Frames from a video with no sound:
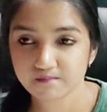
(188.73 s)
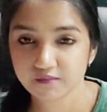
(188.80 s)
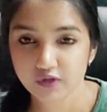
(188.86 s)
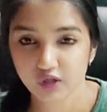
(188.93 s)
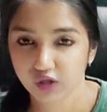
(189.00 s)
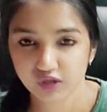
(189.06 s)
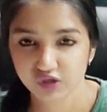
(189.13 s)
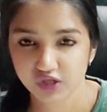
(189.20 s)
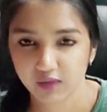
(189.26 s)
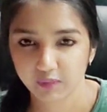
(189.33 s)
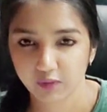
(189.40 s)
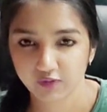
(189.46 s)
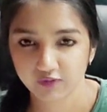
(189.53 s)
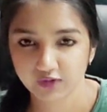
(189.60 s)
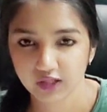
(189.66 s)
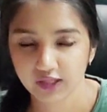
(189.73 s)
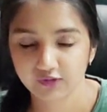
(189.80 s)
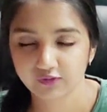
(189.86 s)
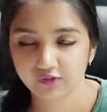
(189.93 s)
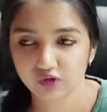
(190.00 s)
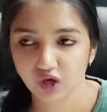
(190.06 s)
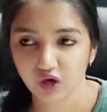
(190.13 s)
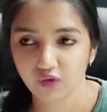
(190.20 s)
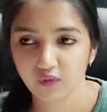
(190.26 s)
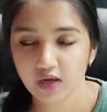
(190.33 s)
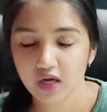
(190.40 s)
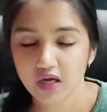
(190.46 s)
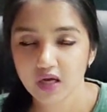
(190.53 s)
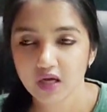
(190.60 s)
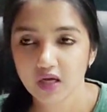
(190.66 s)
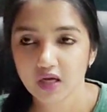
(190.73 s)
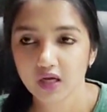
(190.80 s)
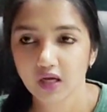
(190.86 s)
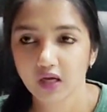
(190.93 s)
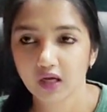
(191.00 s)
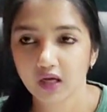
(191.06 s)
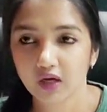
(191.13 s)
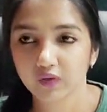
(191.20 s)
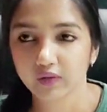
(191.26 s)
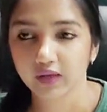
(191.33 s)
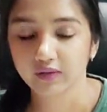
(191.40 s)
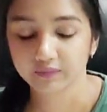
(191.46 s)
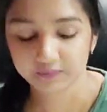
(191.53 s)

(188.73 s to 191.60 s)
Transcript: Not jump off the cliff, no. Okay.